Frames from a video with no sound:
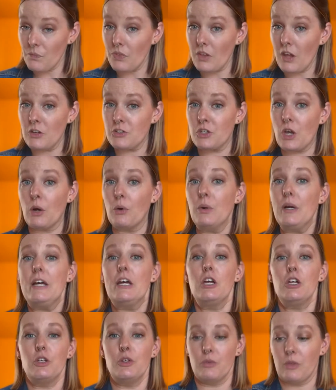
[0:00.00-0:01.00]
So
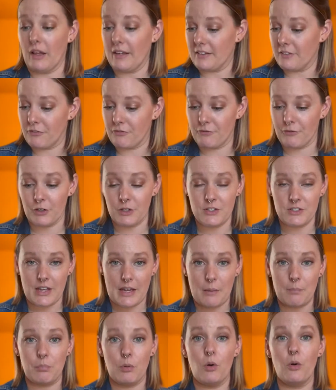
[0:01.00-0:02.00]
you, like, for
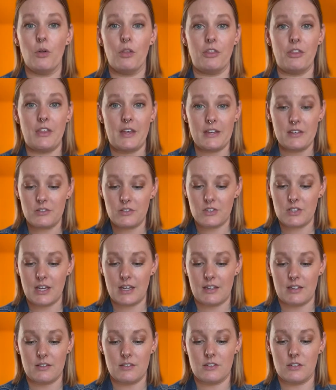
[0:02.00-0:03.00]
example, this
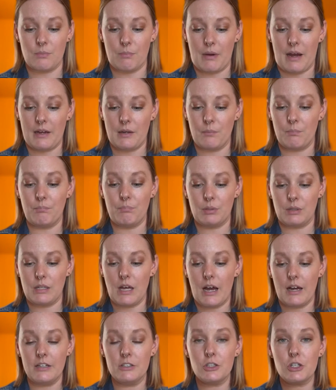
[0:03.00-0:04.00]
is my
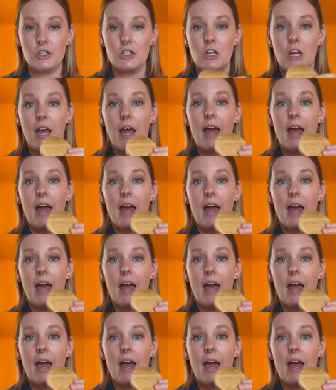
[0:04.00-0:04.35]
blush,